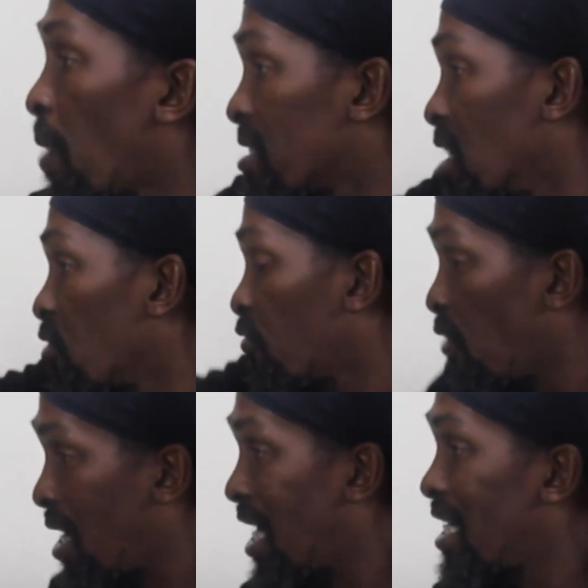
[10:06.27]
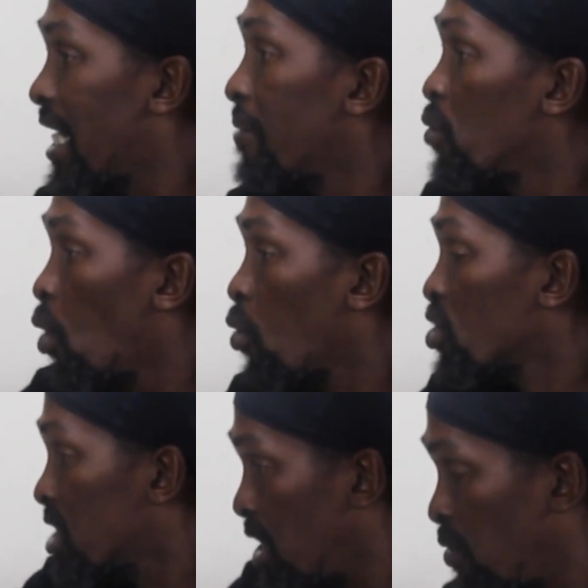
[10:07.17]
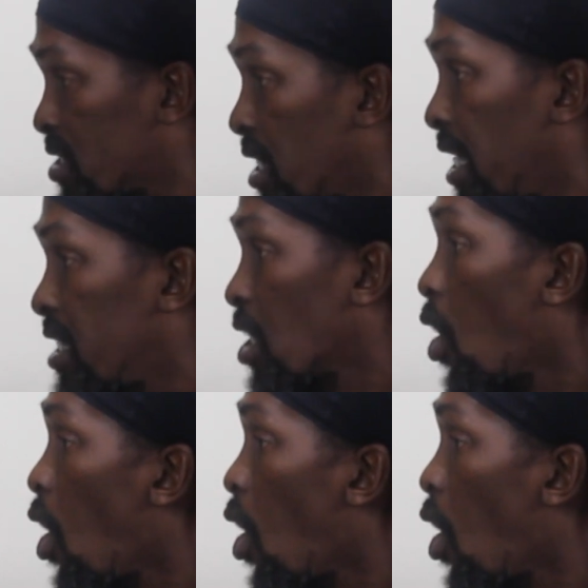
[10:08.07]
president felt and let him know how serious it is.